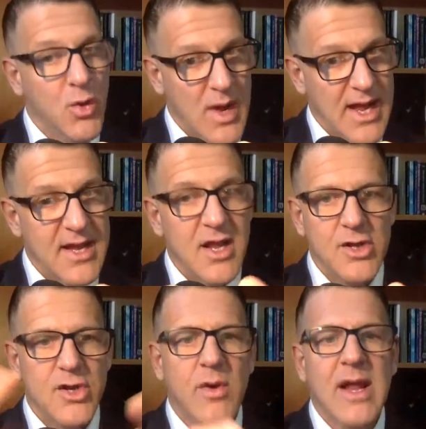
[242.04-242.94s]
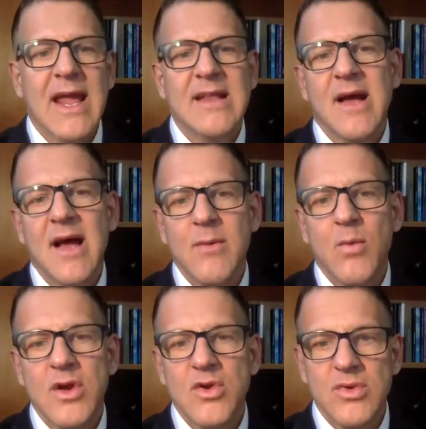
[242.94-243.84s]
when, during a time
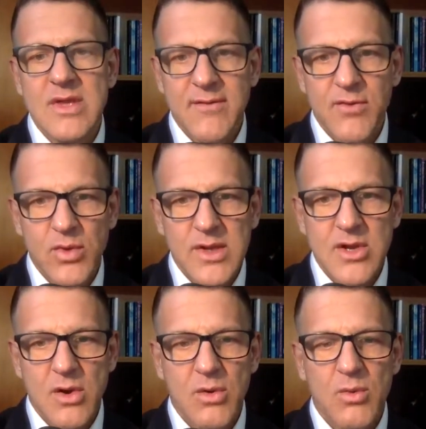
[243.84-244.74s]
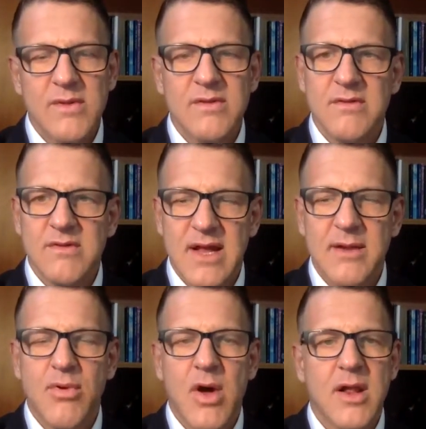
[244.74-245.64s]
where you'll never really know what's inside
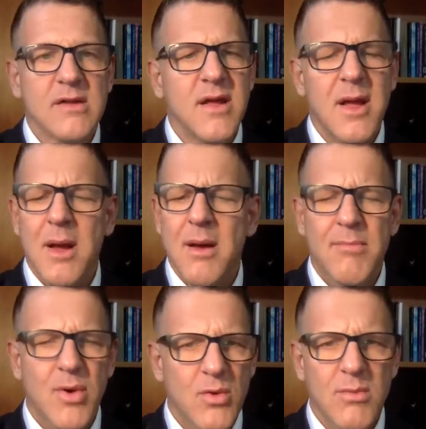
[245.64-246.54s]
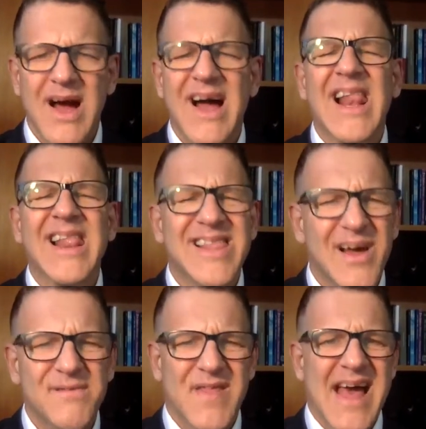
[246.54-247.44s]
a product. Boom. I
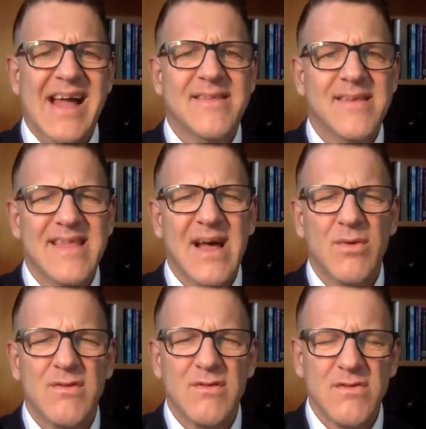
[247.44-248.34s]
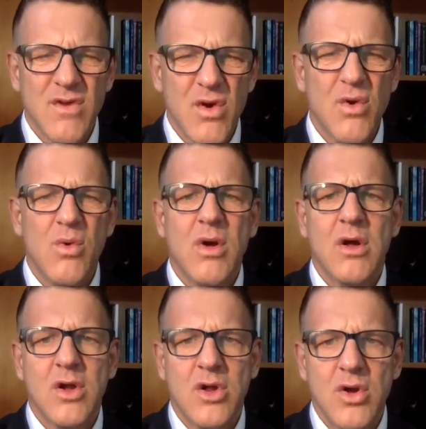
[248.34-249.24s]
love that. That was so
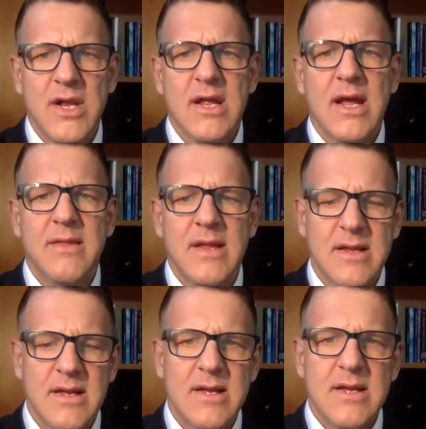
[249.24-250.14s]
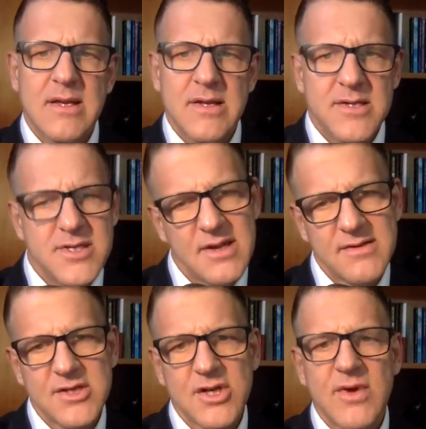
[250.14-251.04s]
good. I think she did
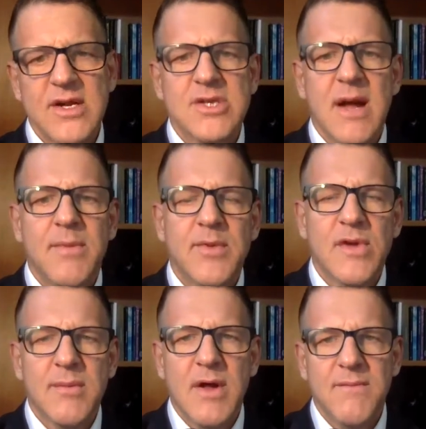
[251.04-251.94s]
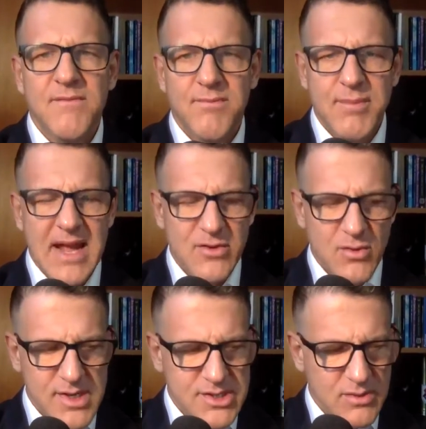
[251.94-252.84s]
such a great job. Let me talk about Pando
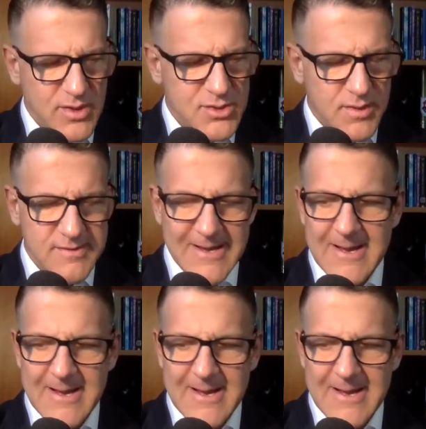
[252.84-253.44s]
Mission, which was